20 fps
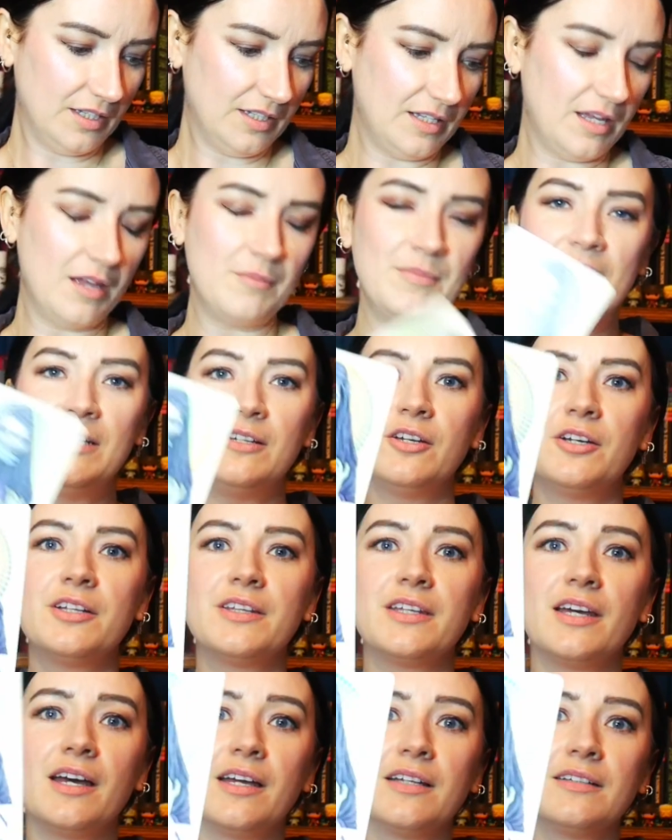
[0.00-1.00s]
I mean, look
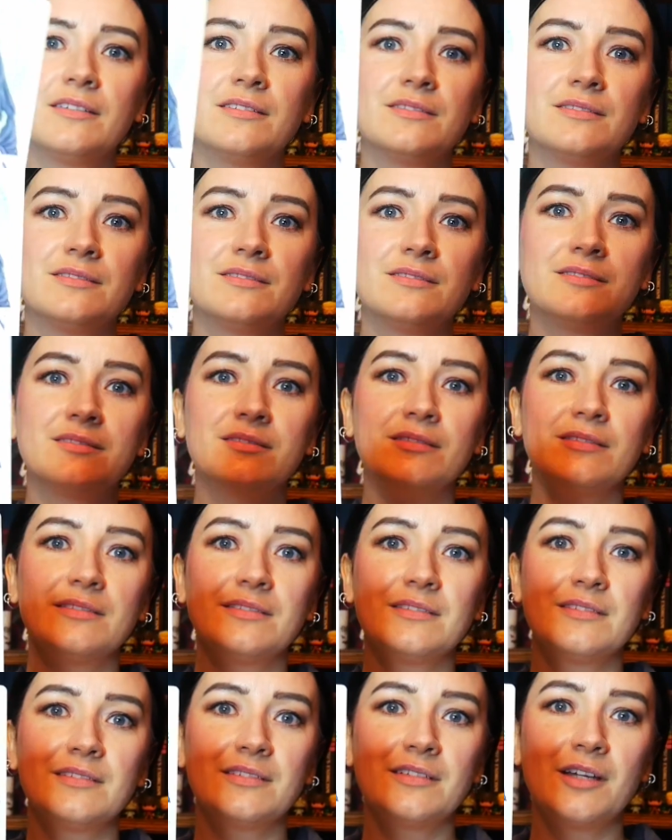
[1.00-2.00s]
at that.
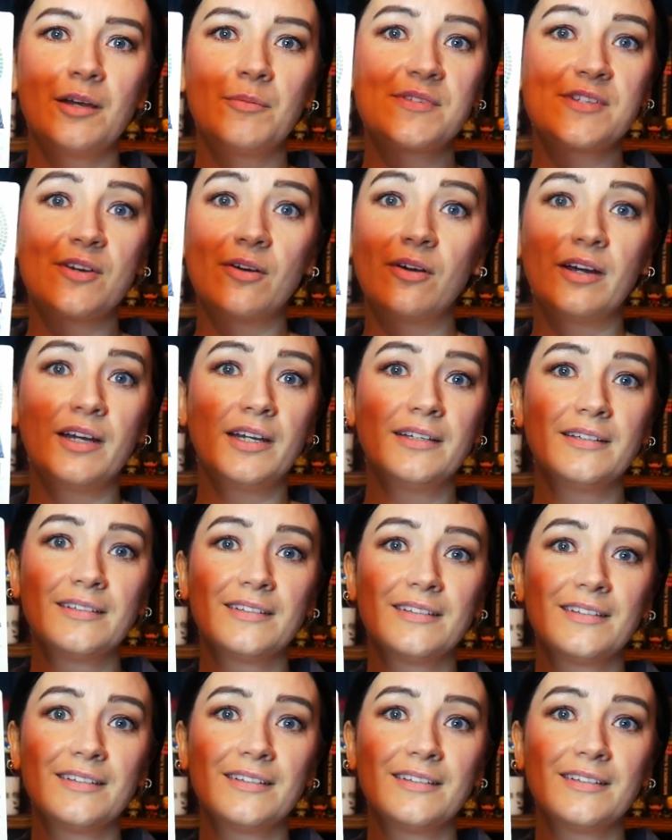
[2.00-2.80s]
I'm sorry.